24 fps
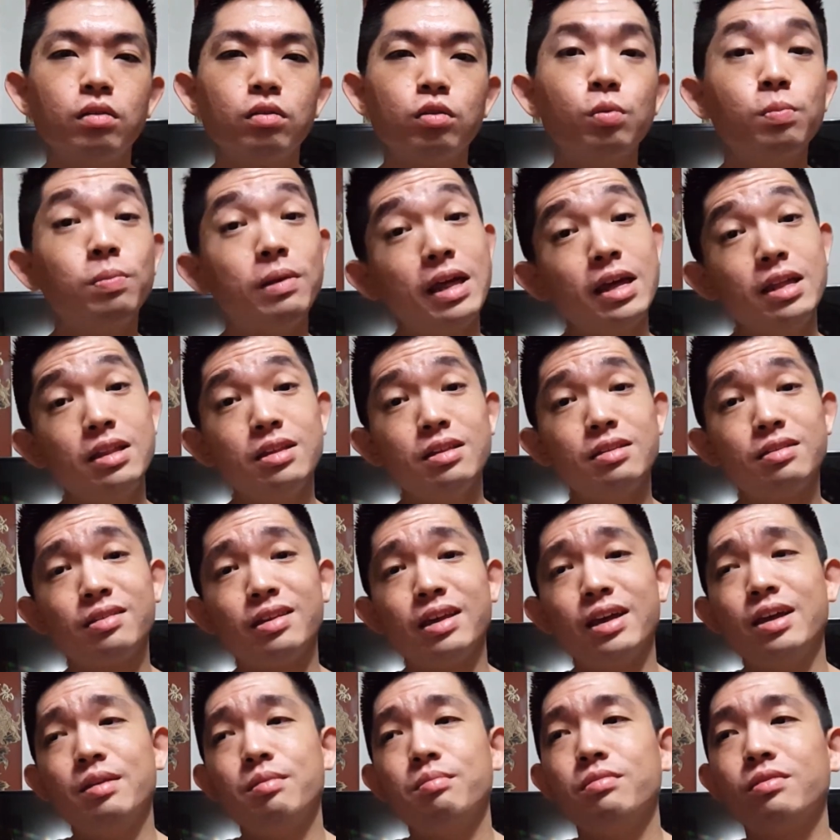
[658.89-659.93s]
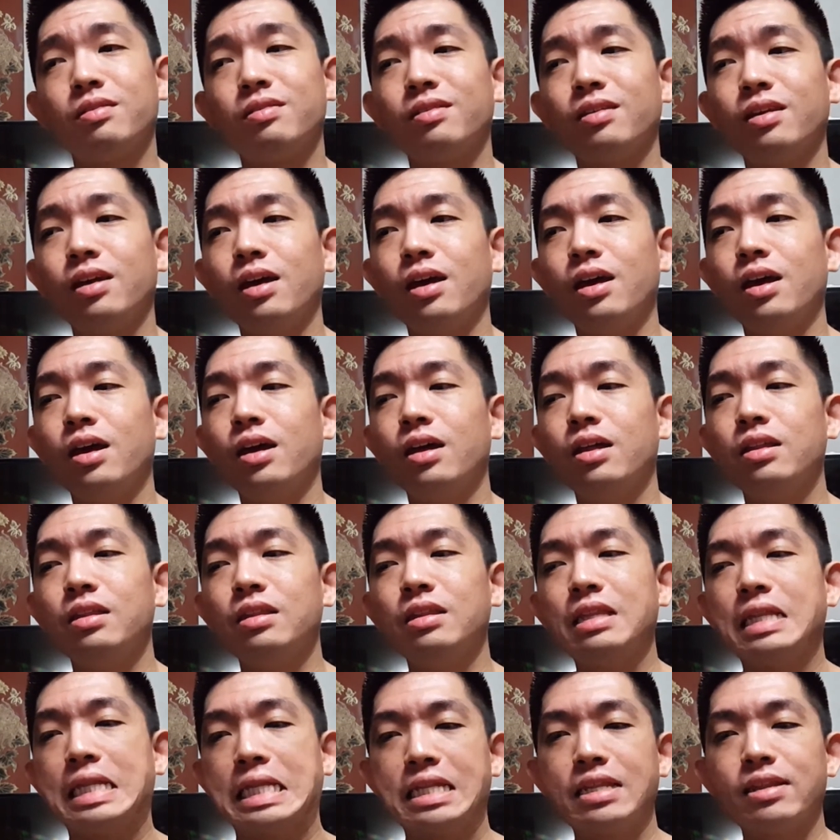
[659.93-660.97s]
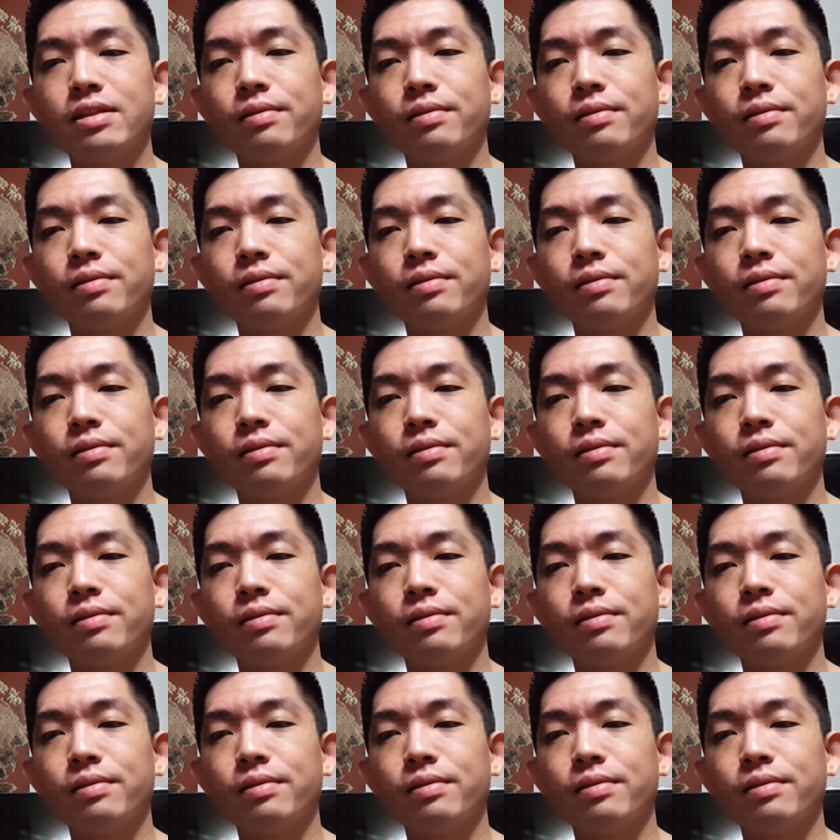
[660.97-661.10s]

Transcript: to play these games, and